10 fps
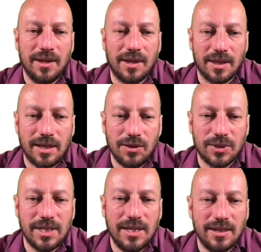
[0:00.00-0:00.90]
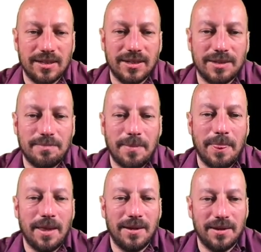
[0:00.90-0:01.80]
And then you see
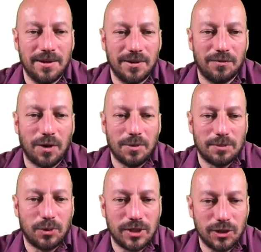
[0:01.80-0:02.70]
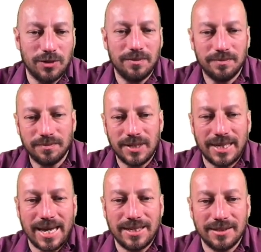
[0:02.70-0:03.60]
from this position, we
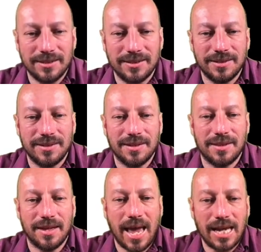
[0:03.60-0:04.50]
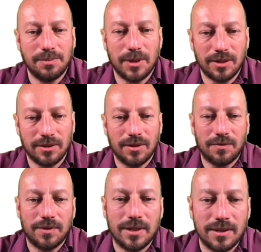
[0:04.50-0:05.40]
get the exponent
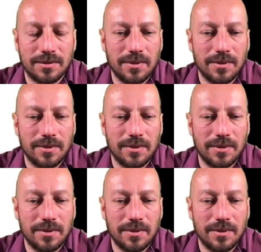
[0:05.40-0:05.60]
of the